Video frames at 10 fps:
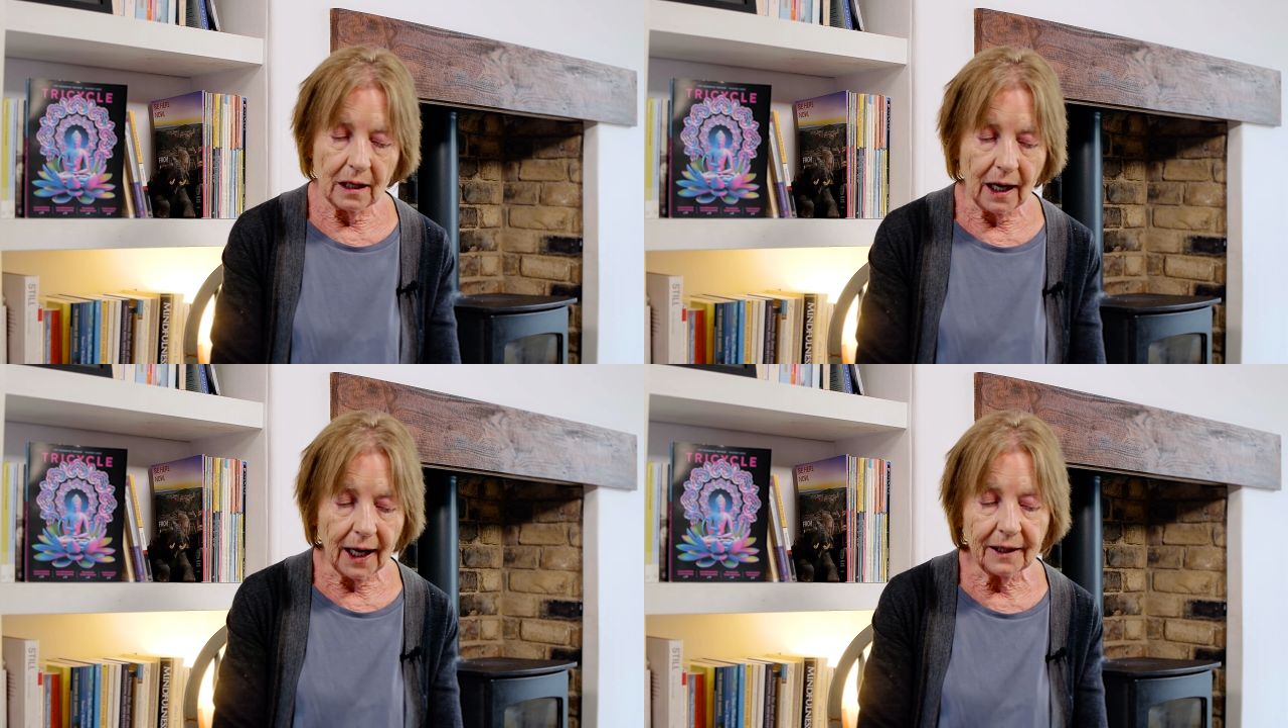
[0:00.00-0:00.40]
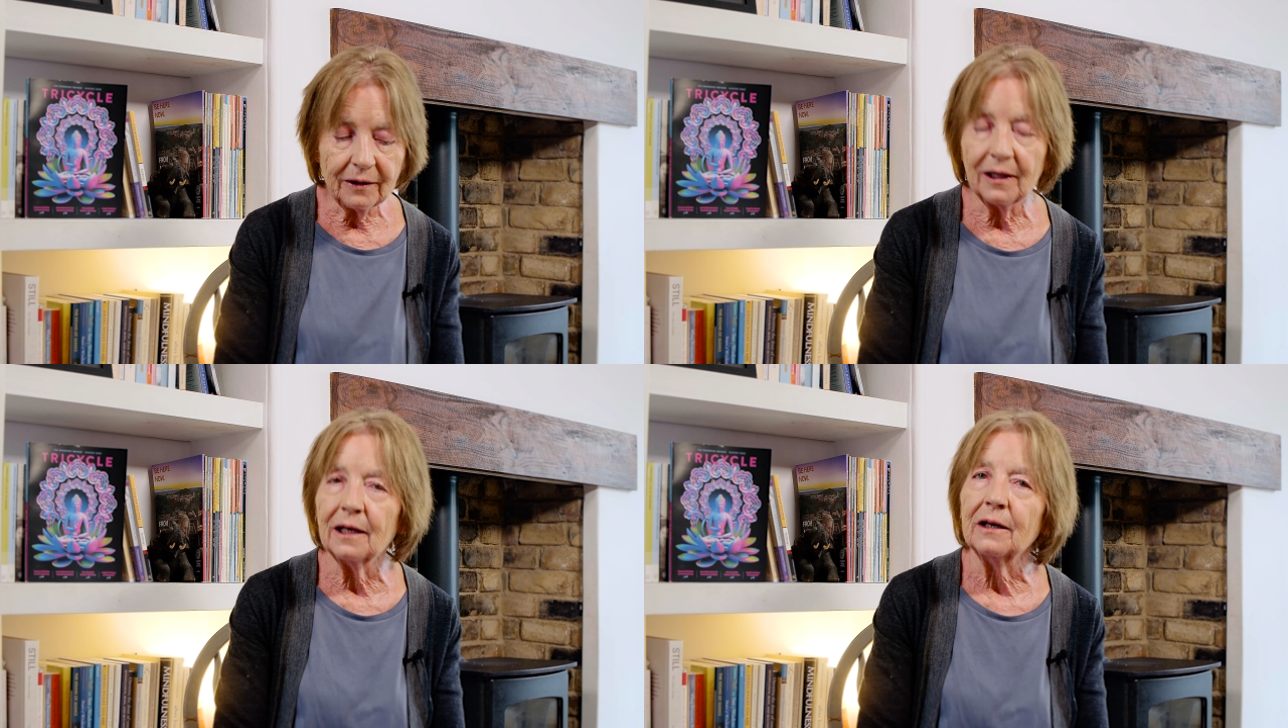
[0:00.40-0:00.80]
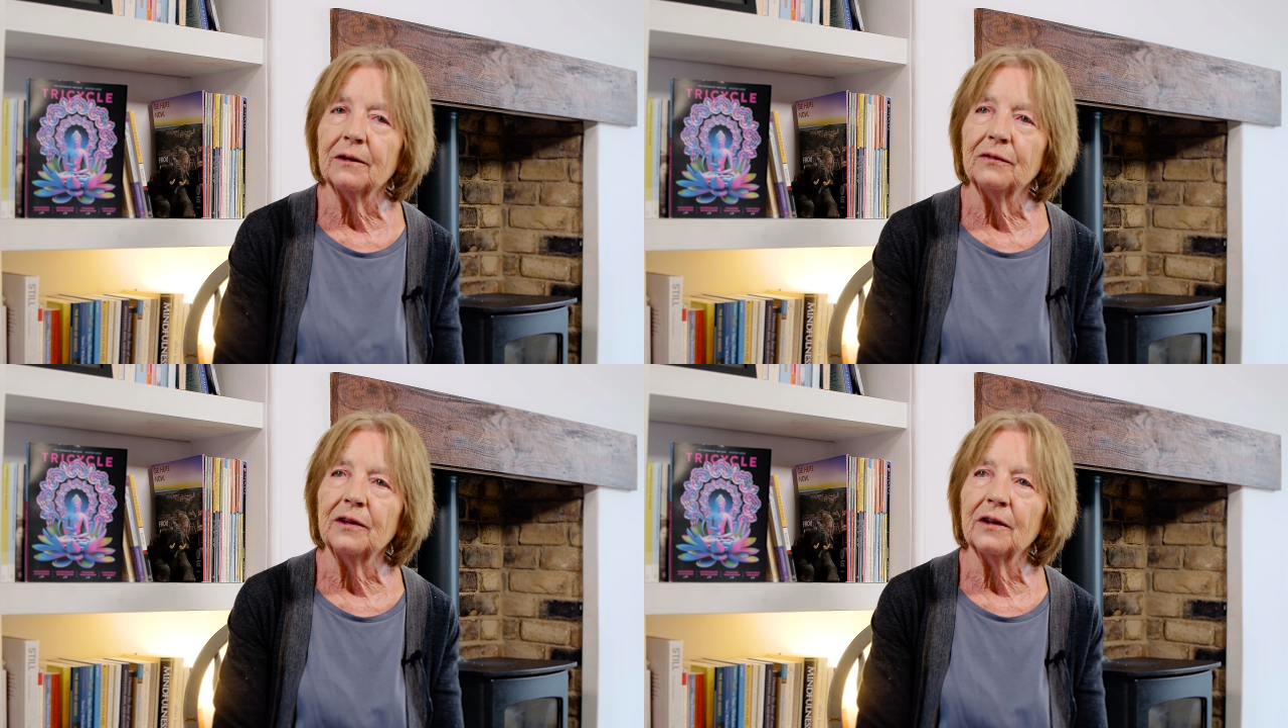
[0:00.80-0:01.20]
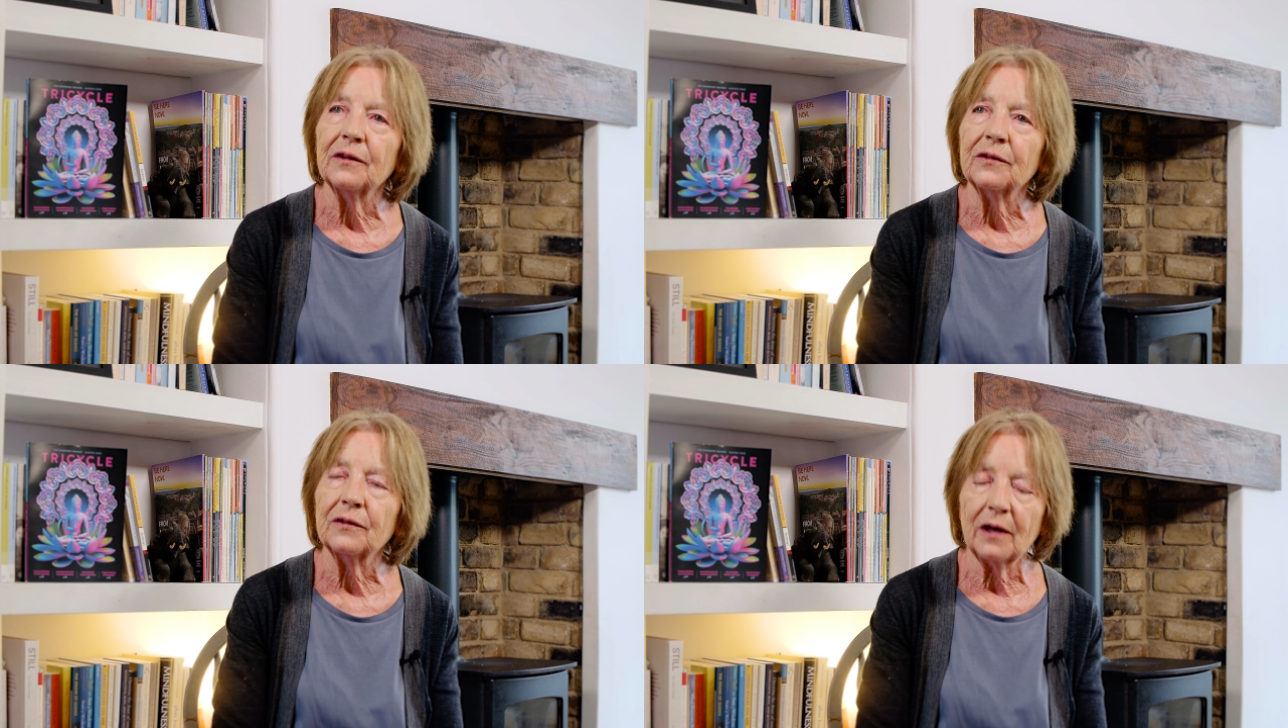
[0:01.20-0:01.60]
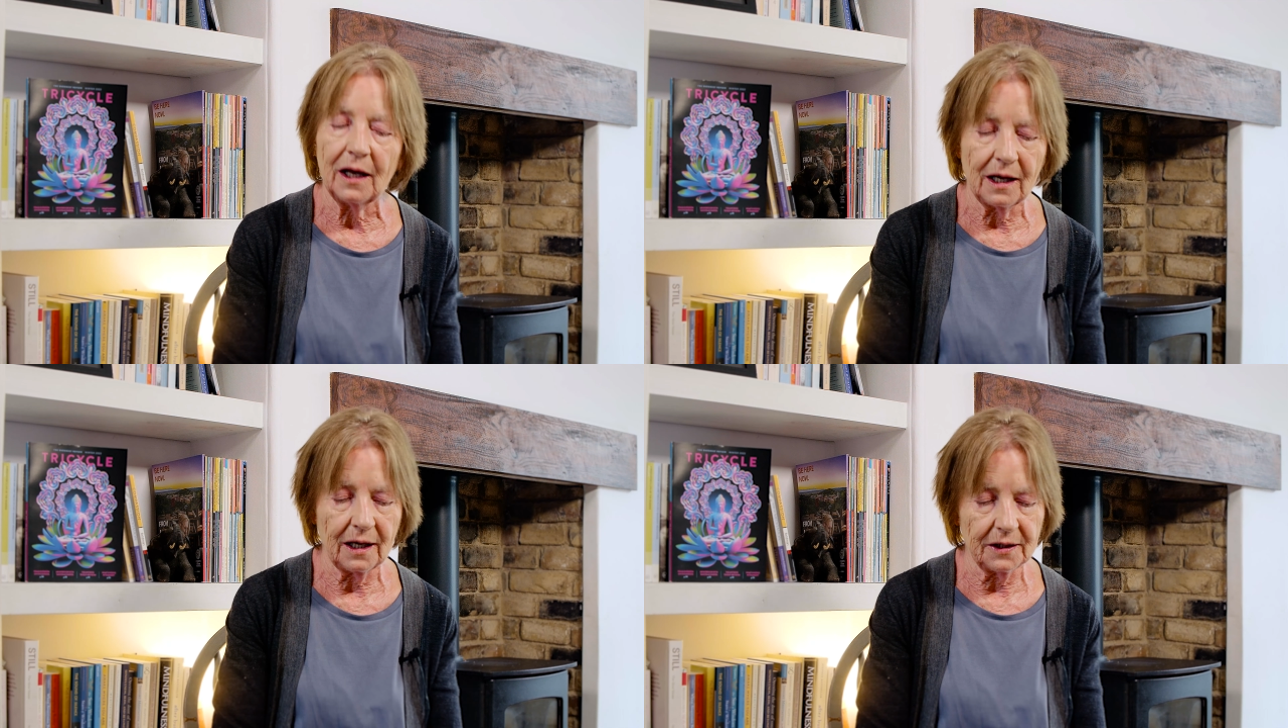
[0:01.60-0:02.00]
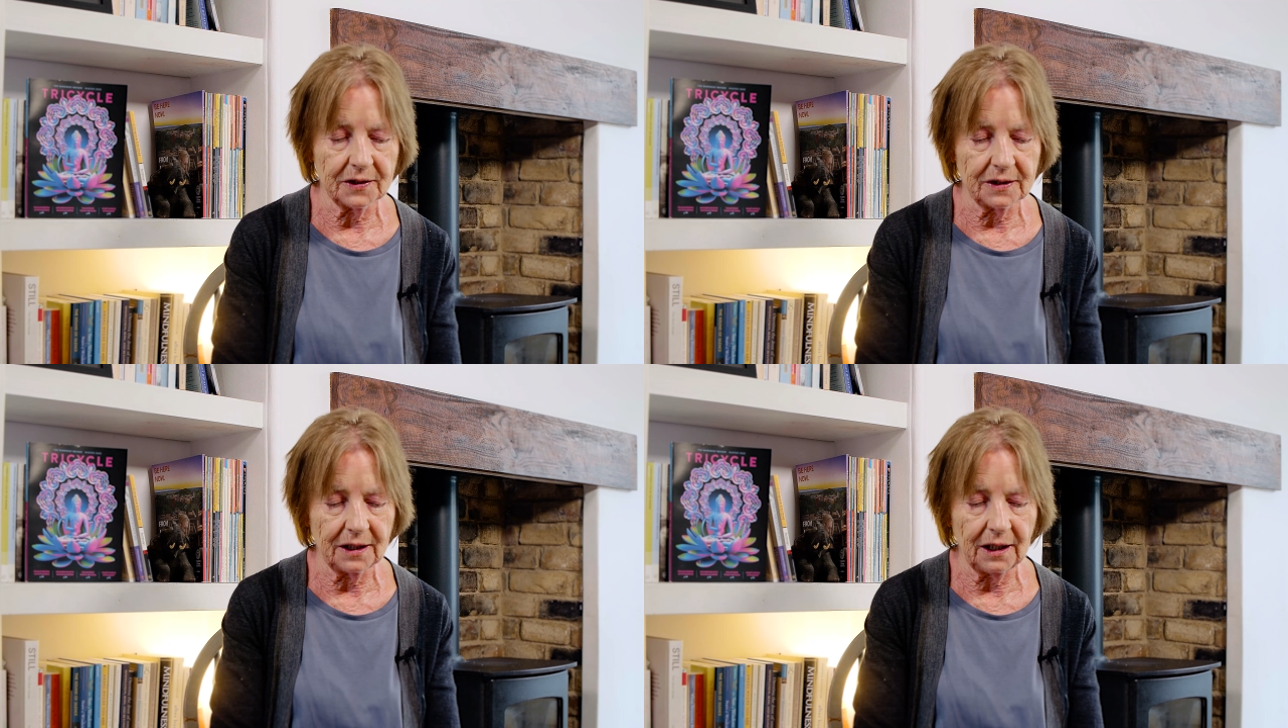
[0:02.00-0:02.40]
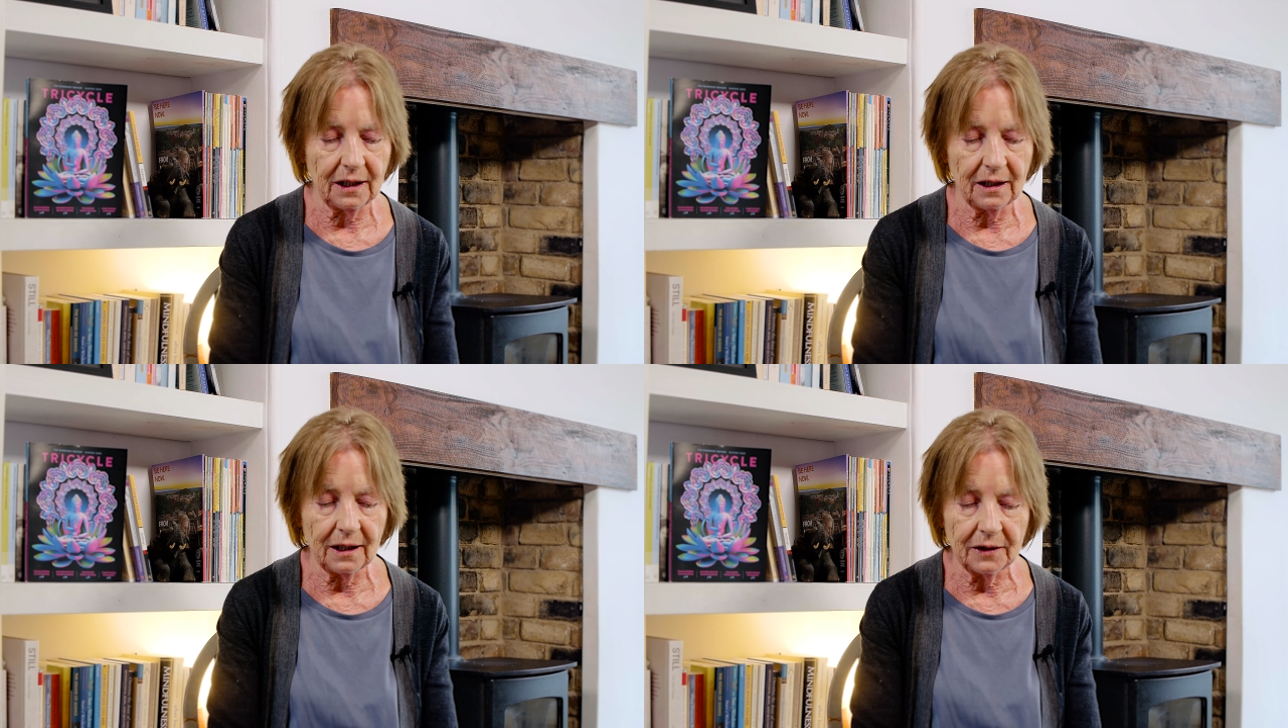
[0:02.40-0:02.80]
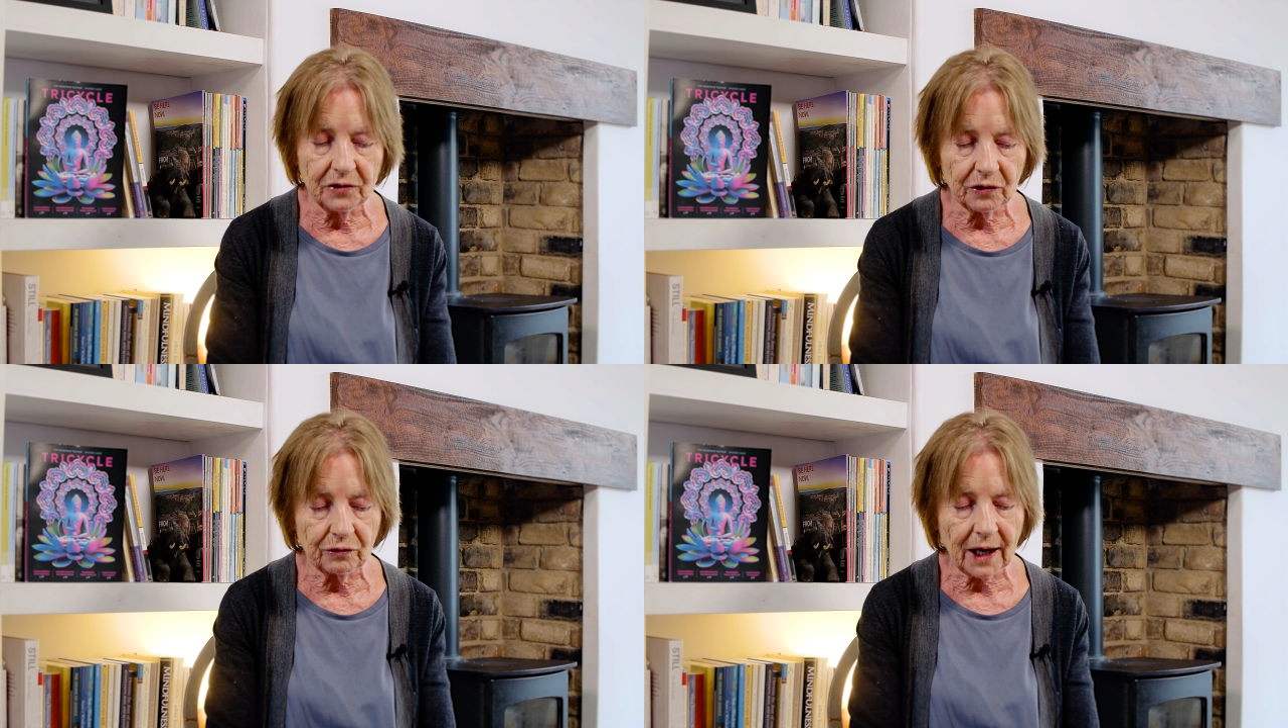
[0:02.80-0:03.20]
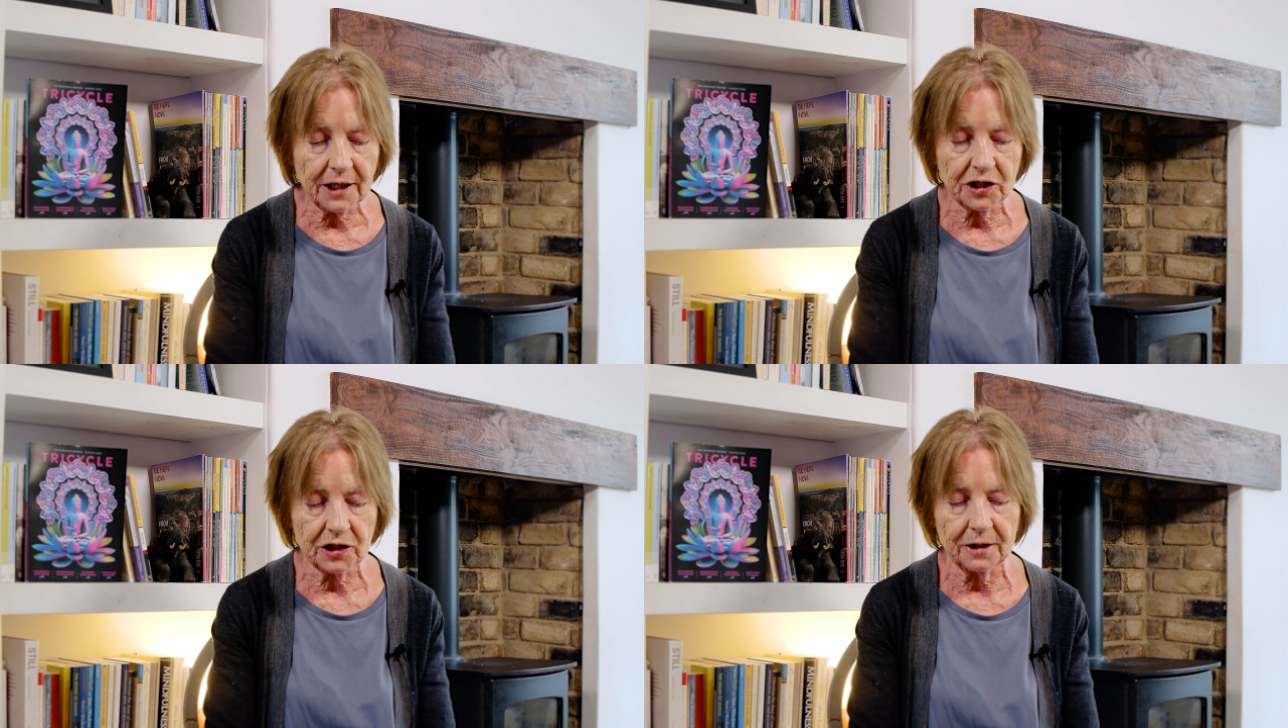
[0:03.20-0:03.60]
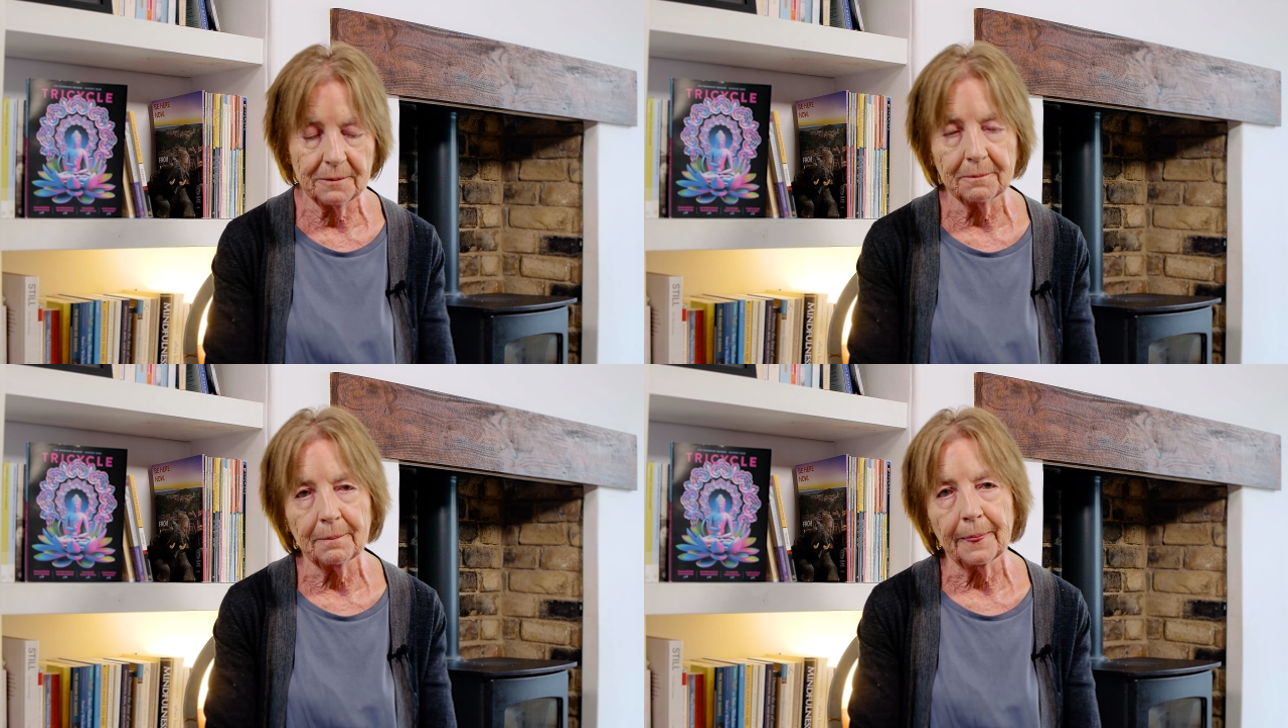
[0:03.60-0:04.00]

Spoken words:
I think of this as the integration